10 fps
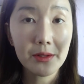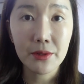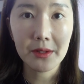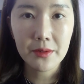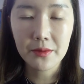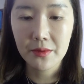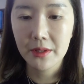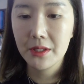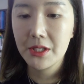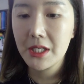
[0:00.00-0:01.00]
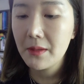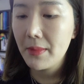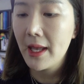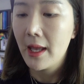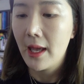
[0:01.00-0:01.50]
So this was really
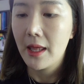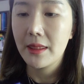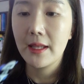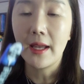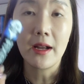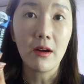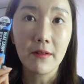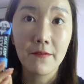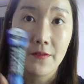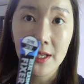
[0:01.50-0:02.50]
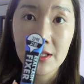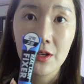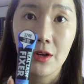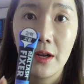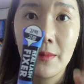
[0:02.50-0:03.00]
cheap. And then I got a
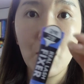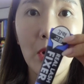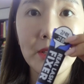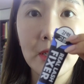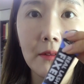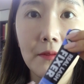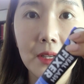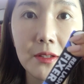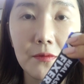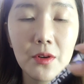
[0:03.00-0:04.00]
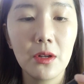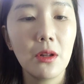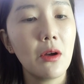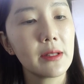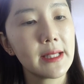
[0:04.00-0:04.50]
fixer. I've been wanting a fixer for a
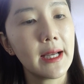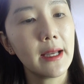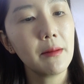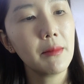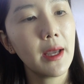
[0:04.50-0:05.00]
long time.